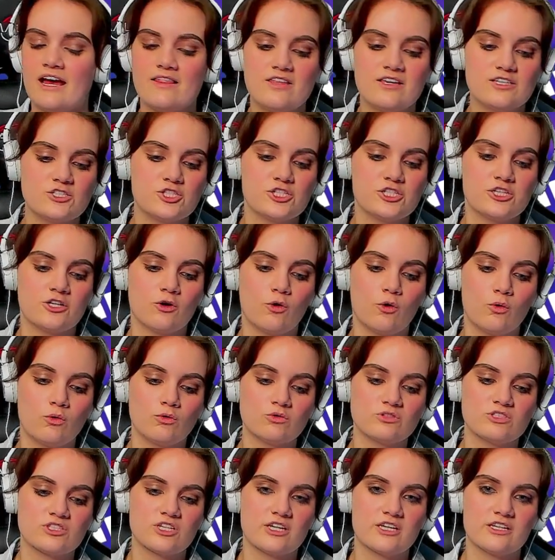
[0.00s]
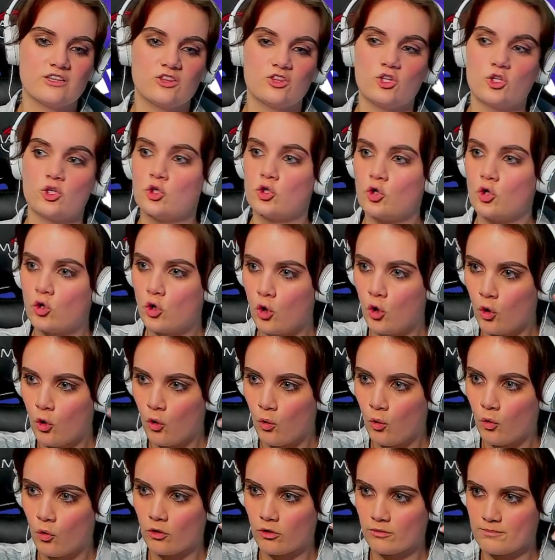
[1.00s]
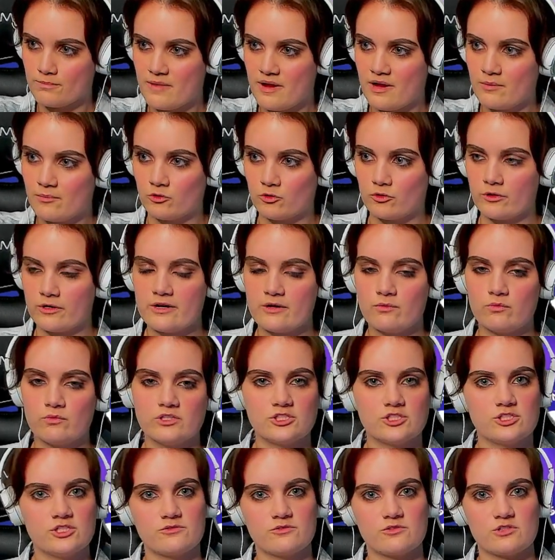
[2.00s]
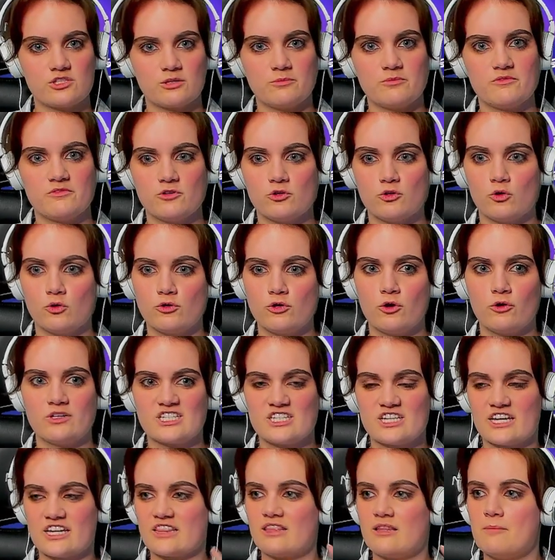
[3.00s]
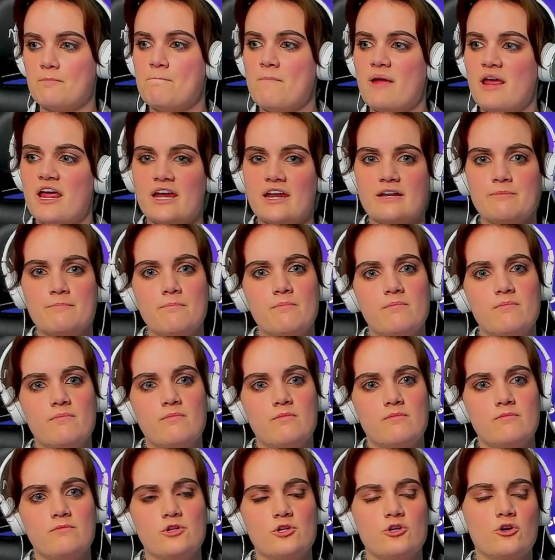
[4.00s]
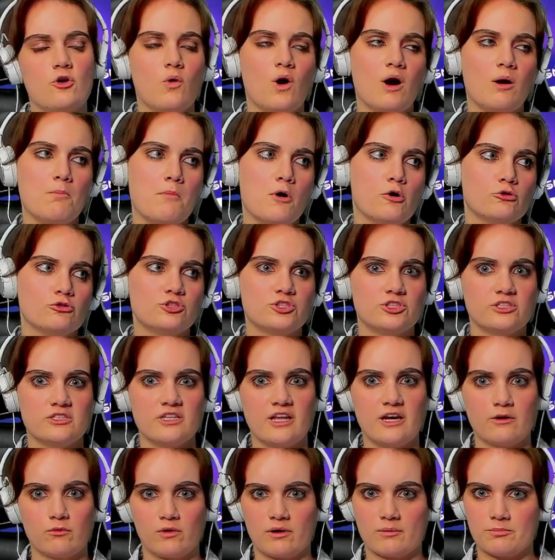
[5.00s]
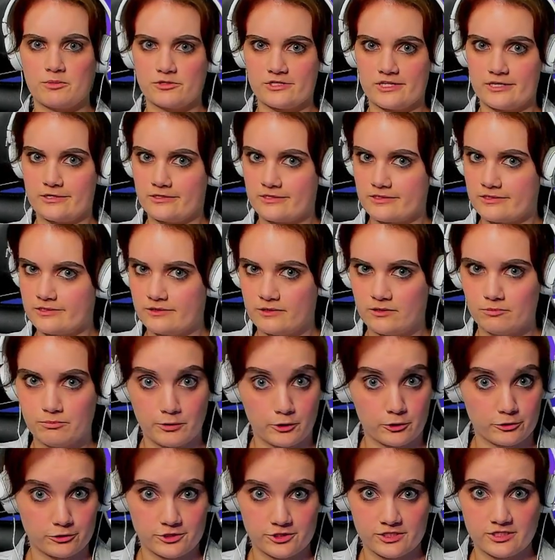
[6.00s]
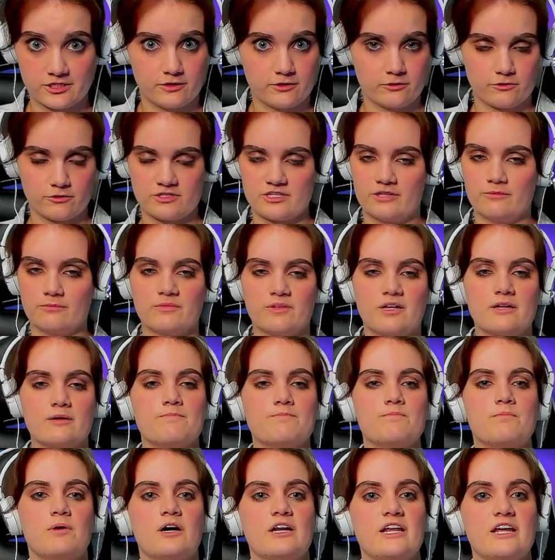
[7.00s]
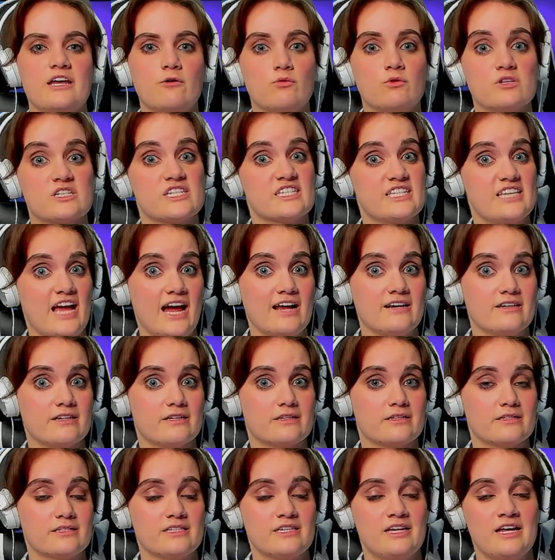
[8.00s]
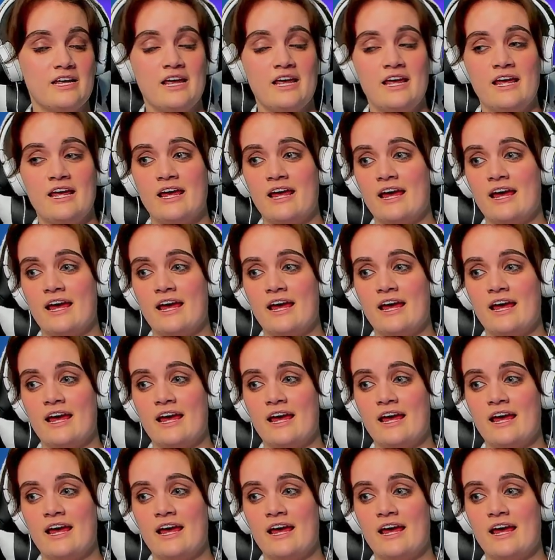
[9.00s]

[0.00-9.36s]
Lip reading: And then she holds like the core memory, which if some of you don't know, it's like the main, you know, emotion that represents the person or something, but it was sadness.